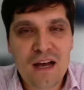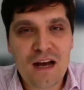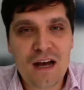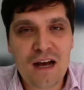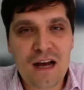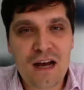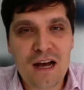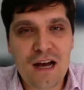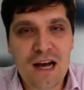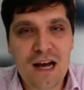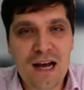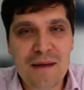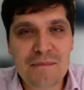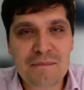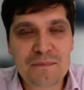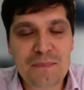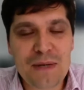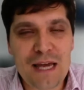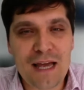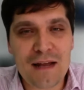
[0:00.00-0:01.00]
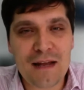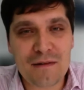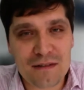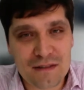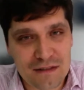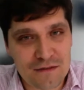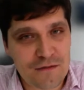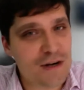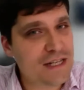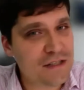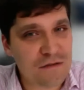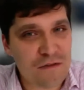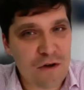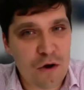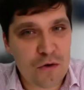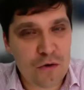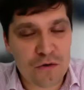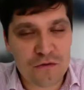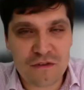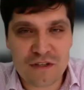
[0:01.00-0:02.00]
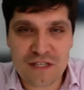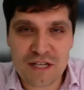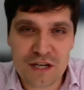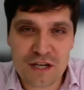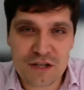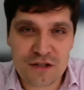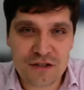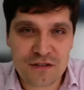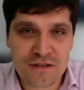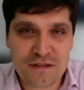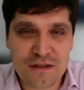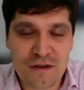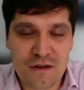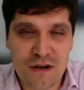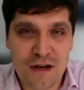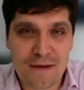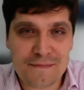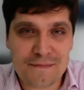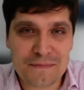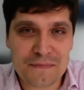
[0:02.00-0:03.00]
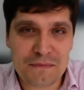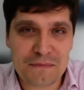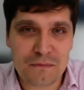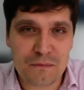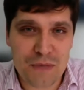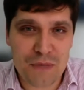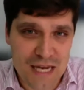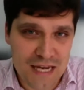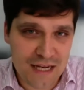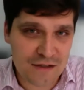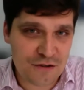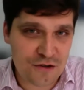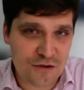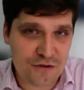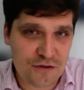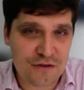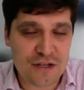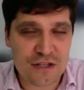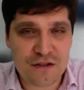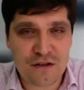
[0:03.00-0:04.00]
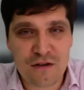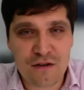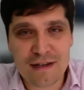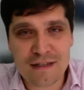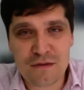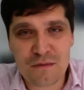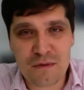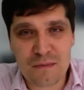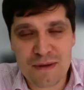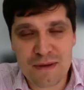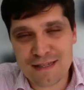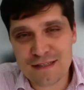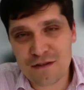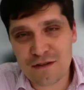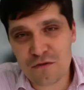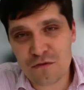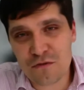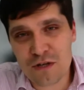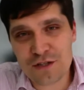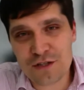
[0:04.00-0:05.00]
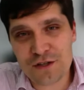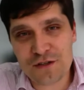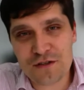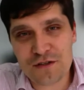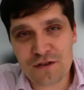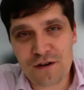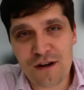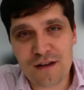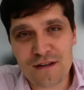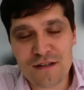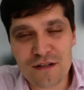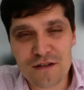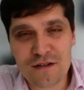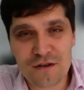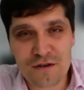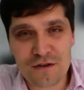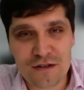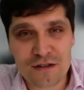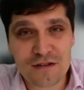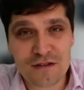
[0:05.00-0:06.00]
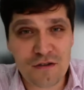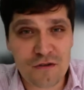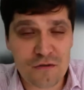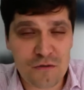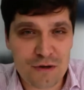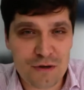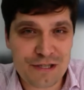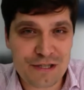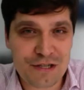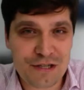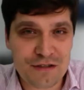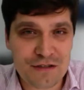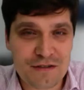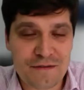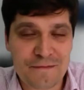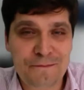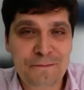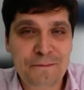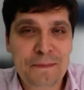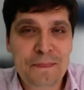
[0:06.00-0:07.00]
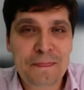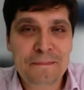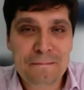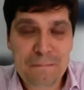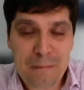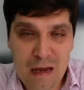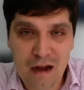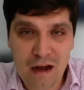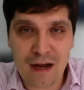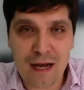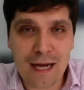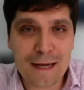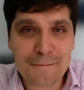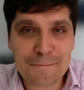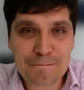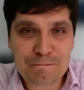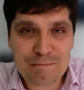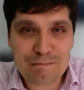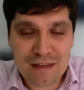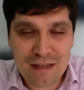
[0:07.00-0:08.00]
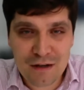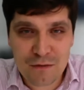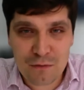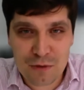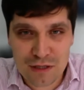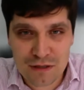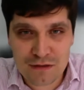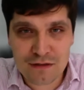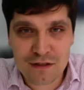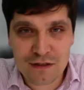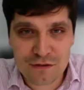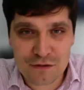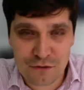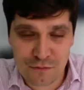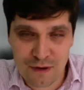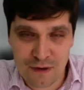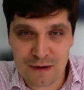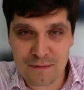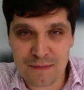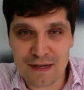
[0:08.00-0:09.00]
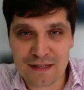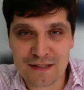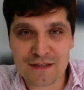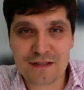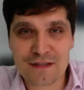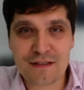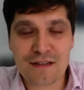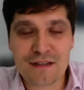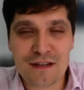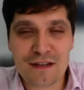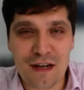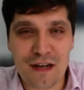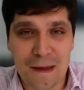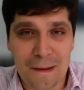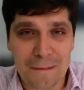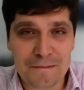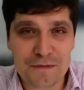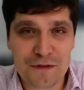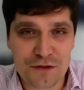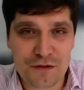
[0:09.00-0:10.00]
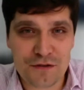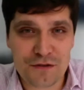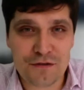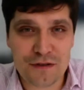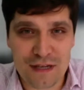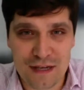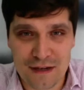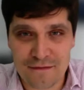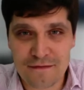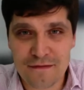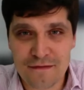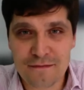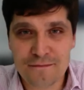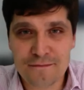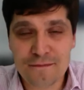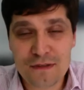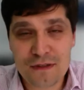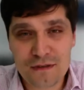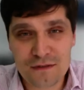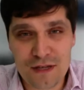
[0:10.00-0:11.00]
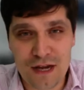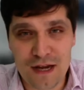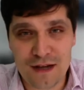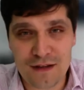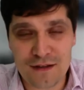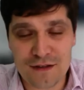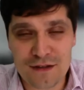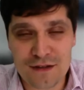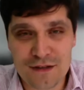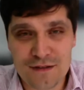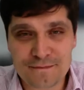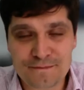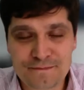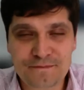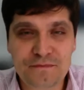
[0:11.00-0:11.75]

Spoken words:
And the rest of our conversation, me and you, is going to be based on questions and answers. You ask your questions, I will do my best to give the answers.